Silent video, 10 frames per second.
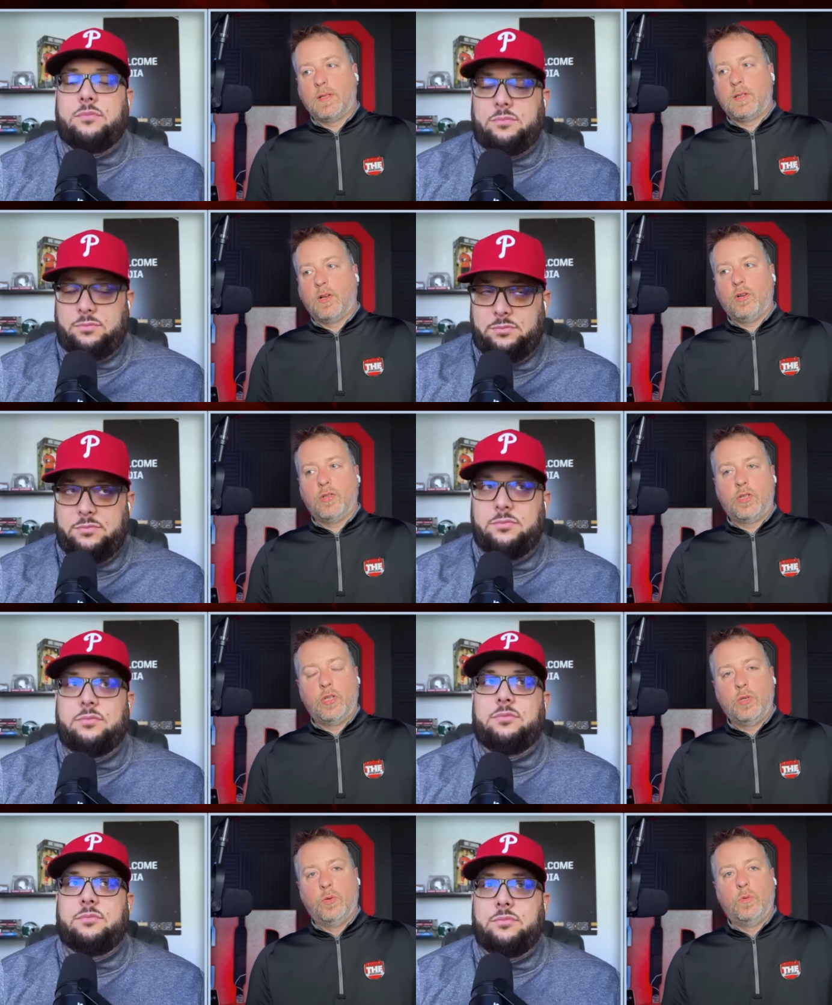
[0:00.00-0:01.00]
Speaker 1: It's third and
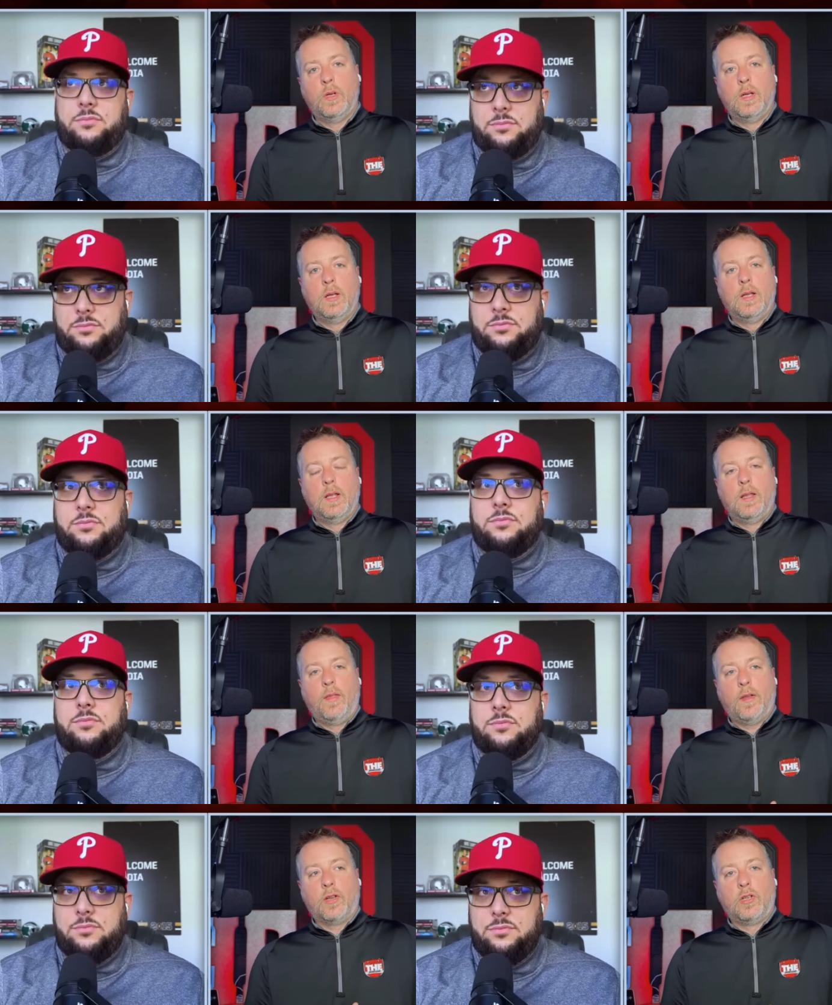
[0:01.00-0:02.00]
two.
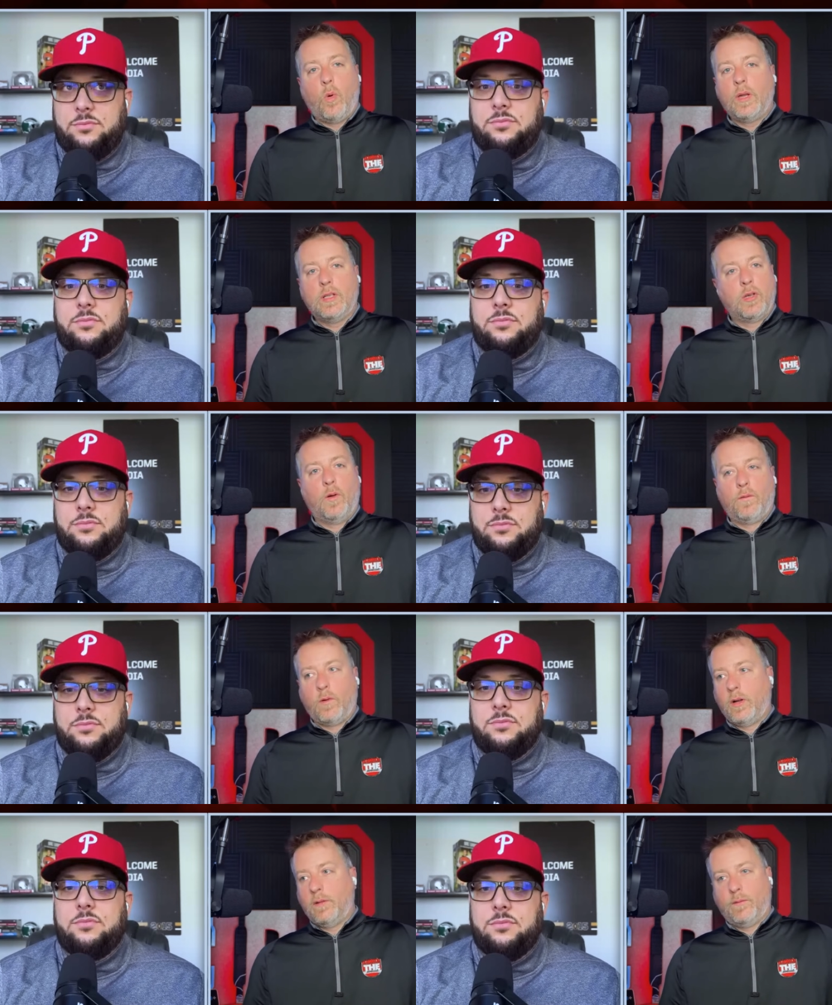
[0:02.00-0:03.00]
They're going to go
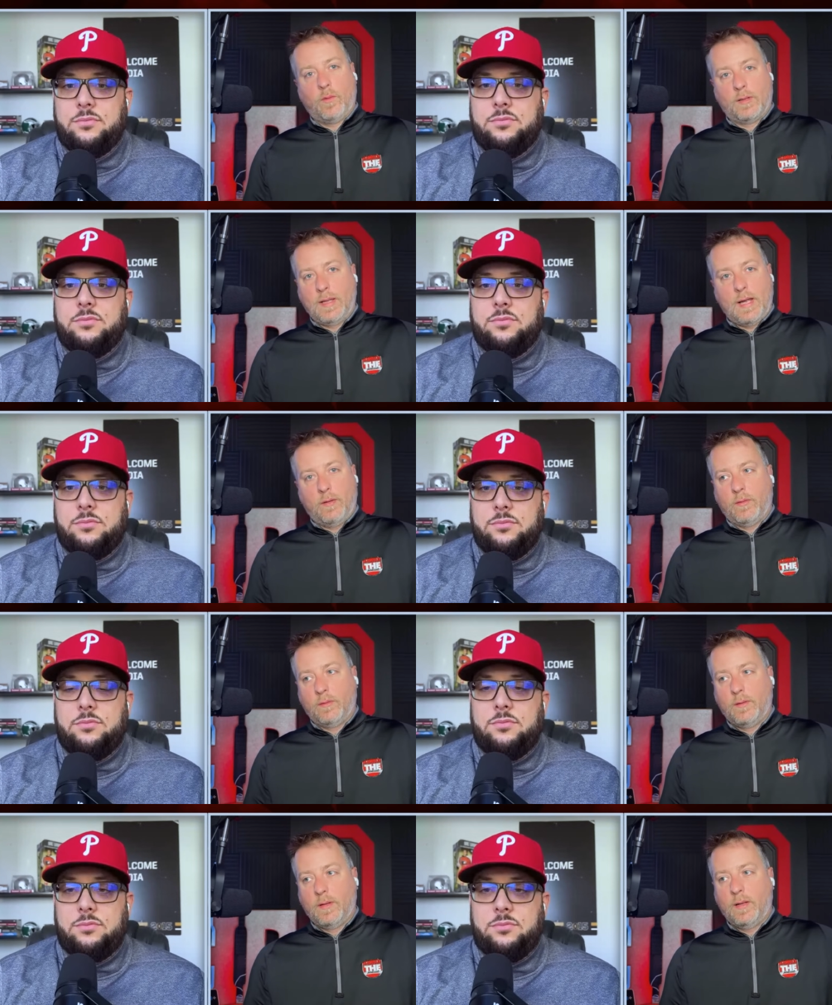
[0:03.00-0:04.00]
for it on fourth down
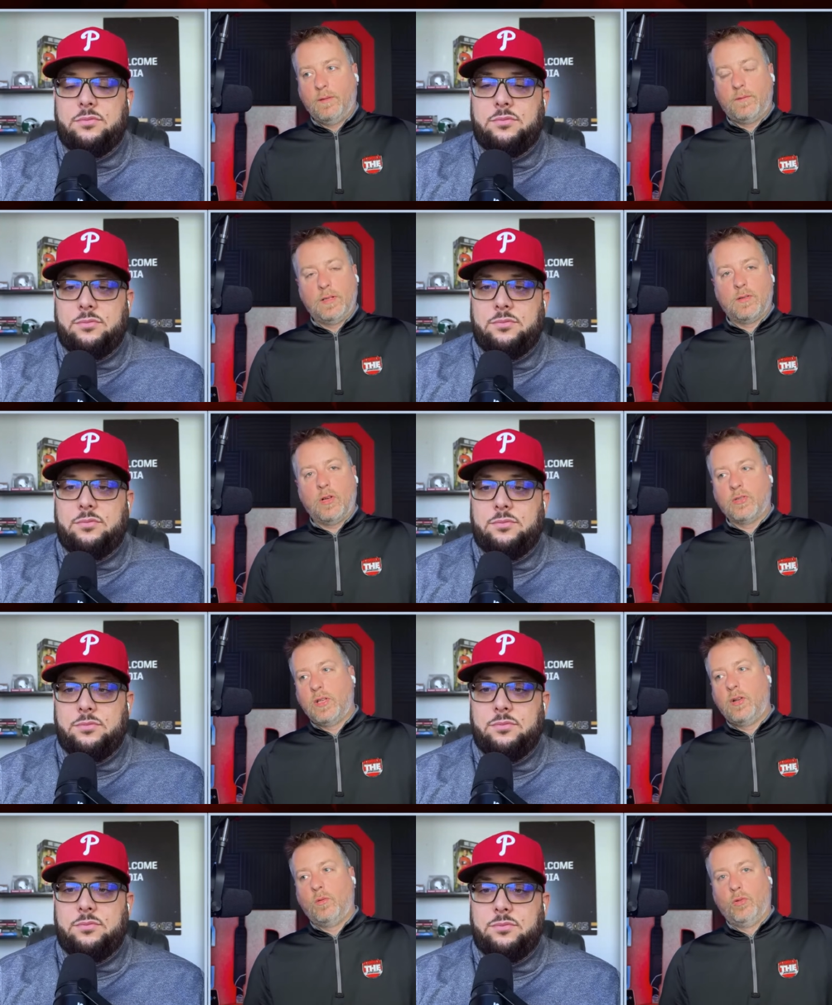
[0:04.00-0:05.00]
if as long as
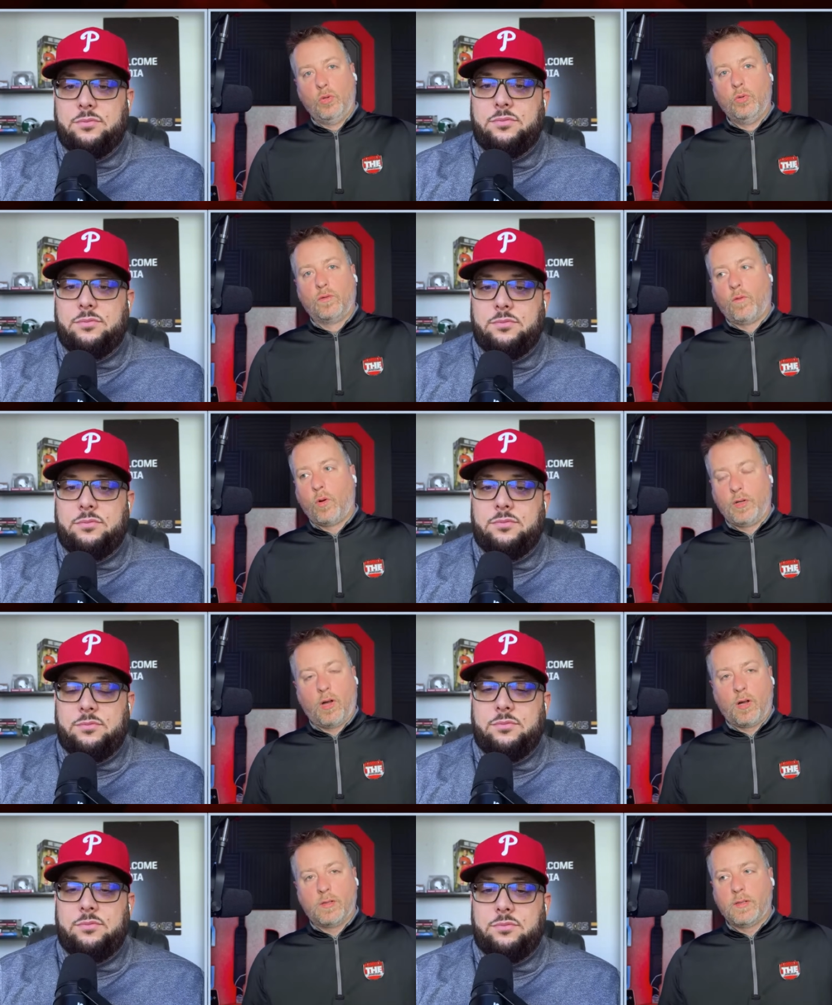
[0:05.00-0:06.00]
they don't lose four
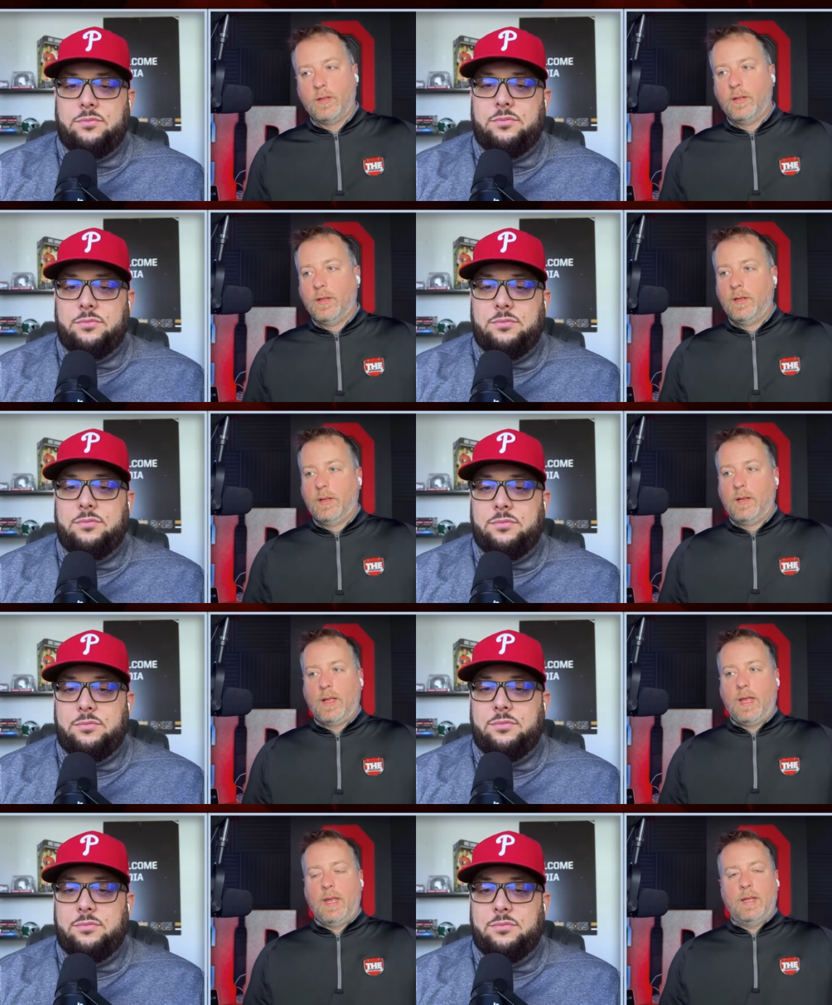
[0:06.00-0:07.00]
yards.
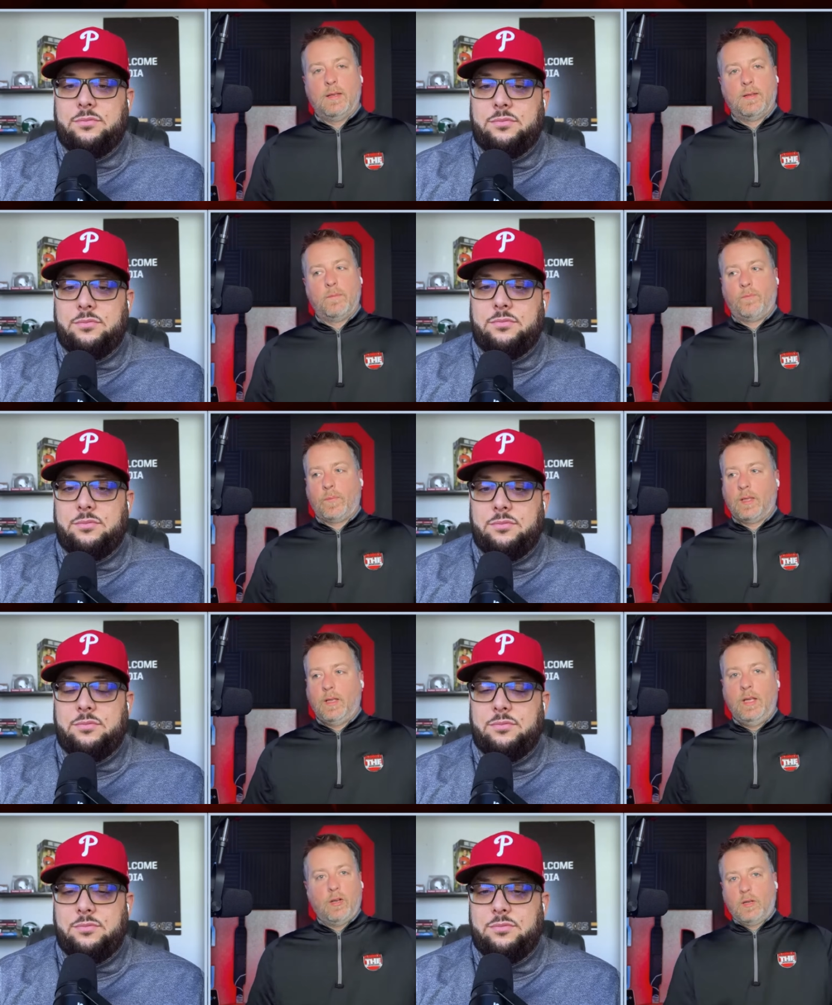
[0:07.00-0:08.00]
And
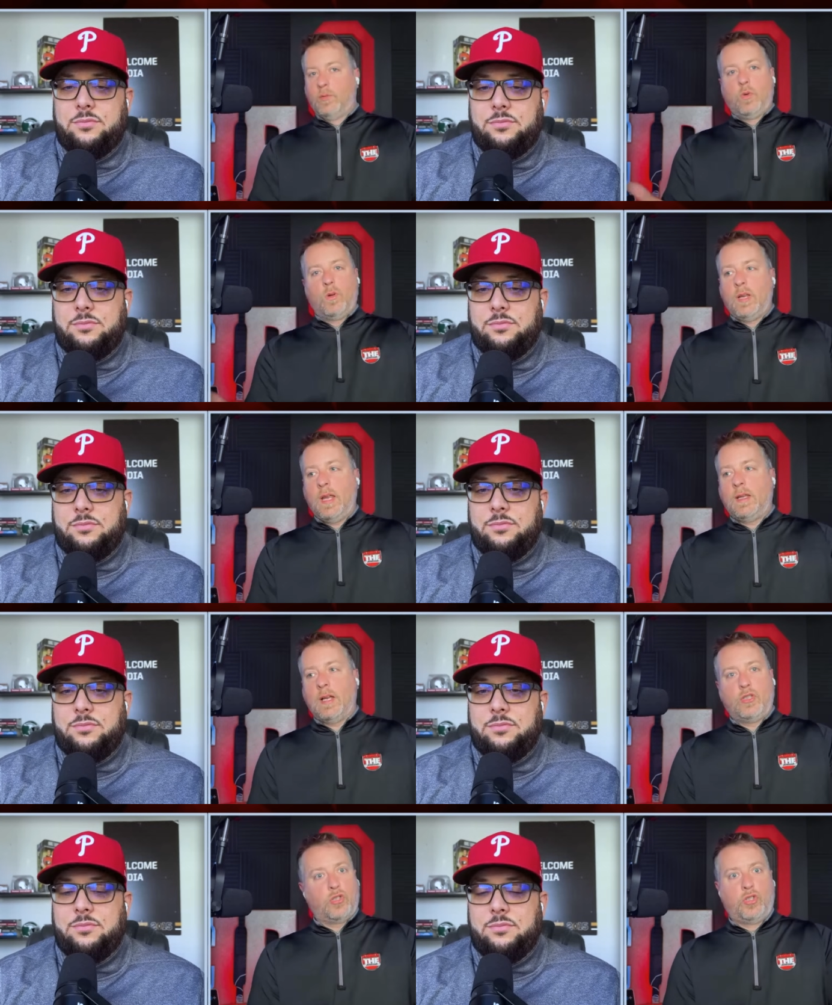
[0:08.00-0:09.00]
here comes Jordan
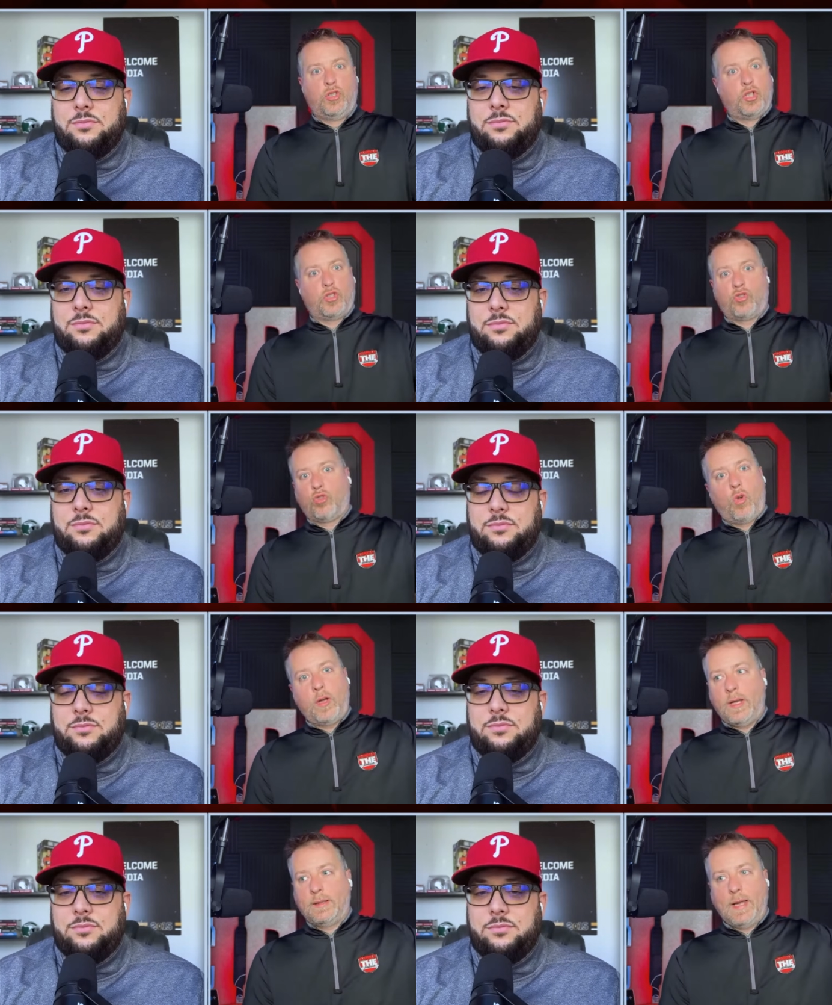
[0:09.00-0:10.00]
Hancock just
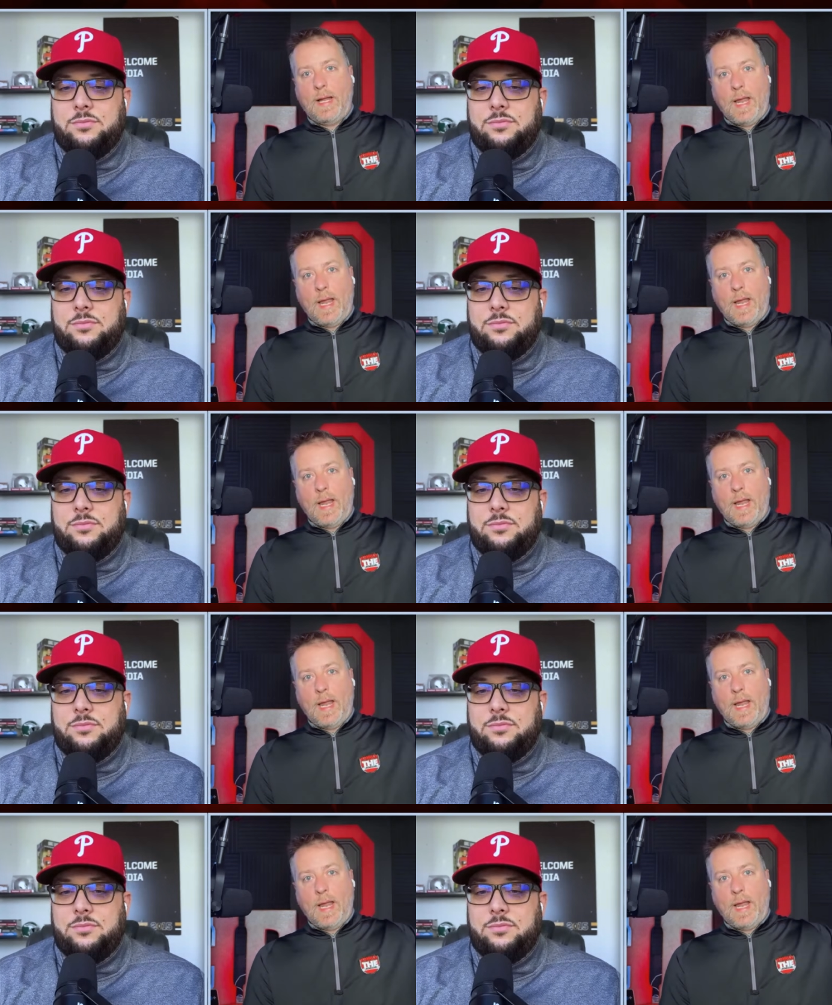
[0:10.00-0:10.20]
destroying a tight